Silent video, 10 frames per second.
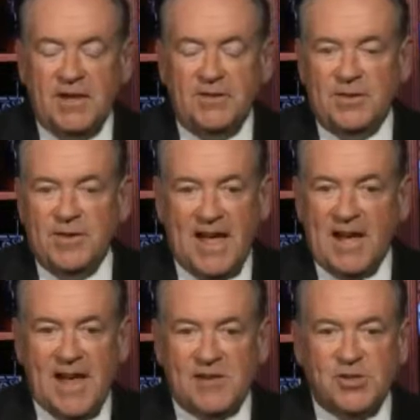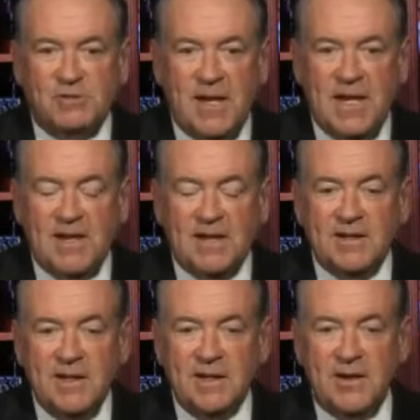and that has the
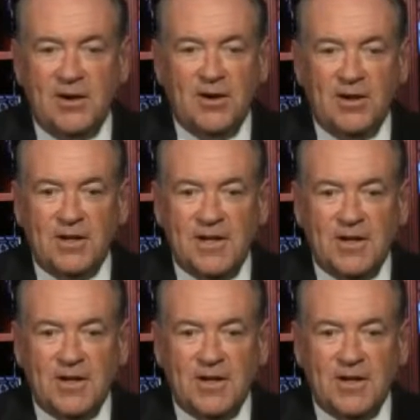media all